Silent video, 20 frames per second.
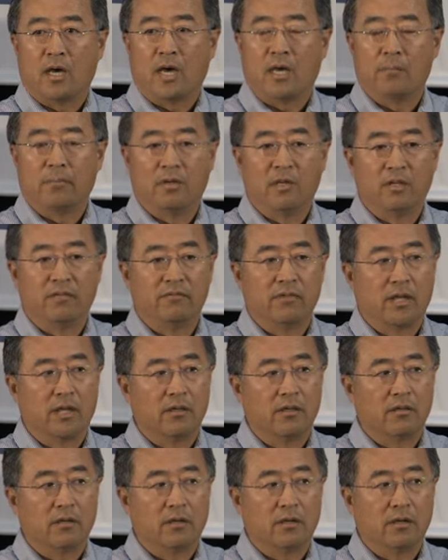believe
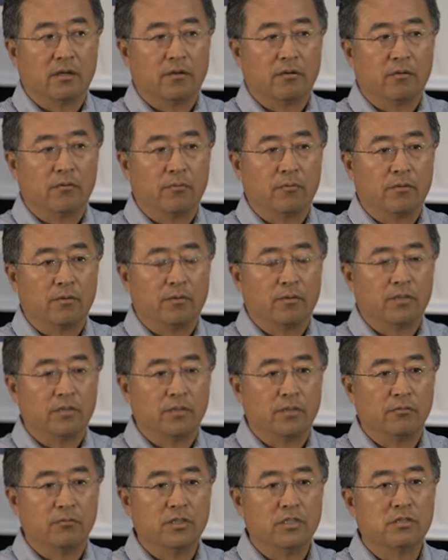that
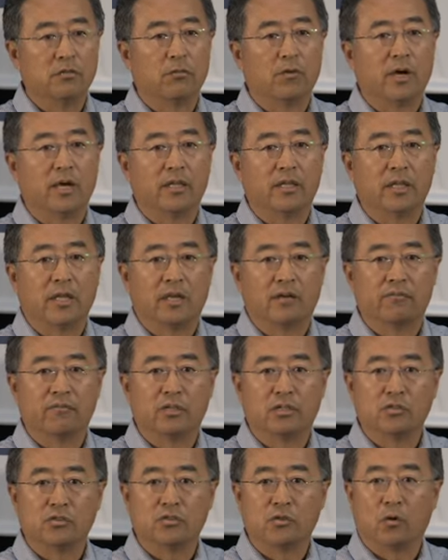the reason why they have
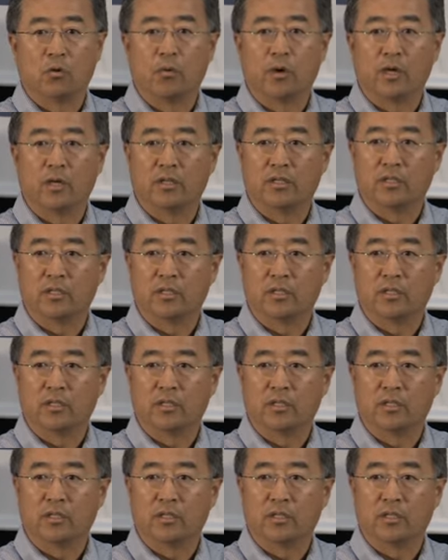done so well in